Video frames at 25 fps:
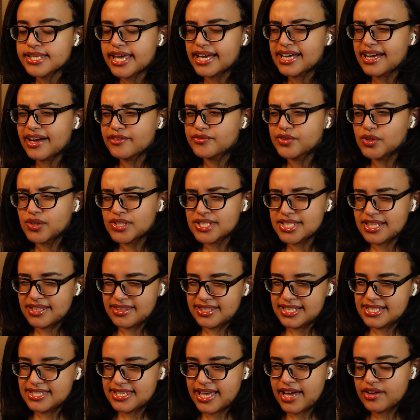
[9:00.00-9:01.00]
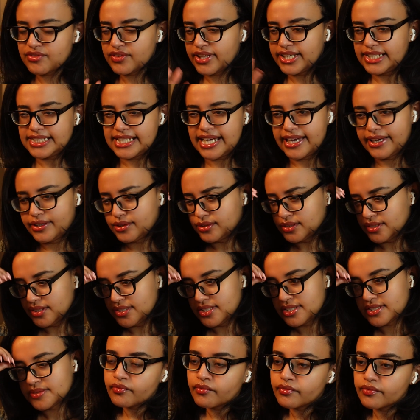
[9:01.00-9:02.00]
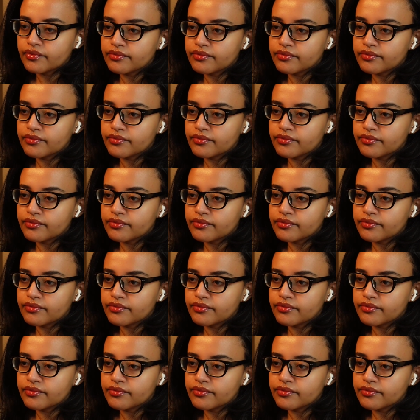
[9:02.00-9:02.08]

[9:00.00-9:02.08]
Yeah, I've noticed that these have like titles.